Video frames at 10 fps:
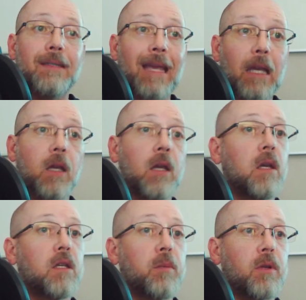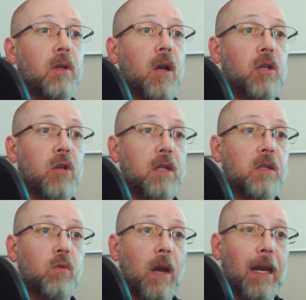take to put their
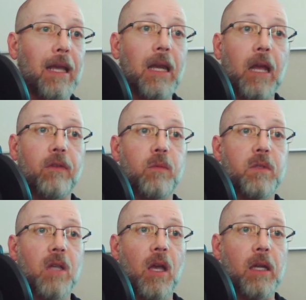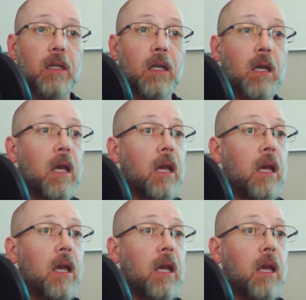contracts in writing and have them signed,